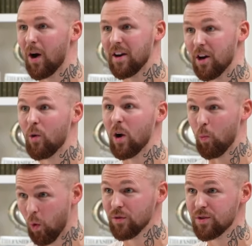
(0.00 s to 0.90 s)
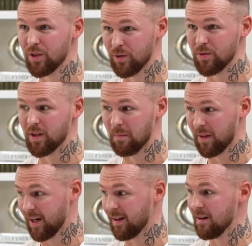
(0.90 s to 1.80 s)
I know I want to do
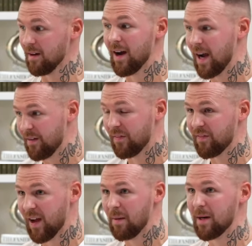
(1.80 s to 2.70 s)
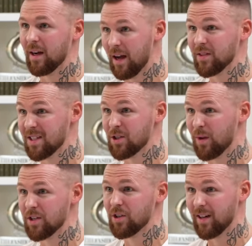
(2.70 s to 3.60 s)
something and I have a family and I have a
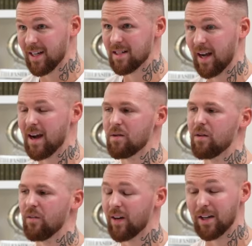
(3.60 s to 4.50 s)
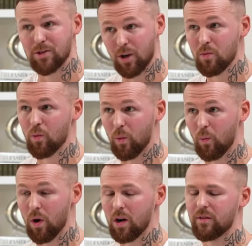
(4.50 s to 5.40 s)
situation I need to get out of and I don't want to
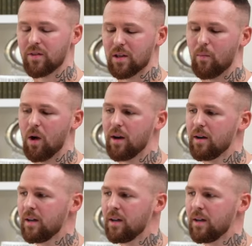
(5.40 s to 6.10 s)
work for someone,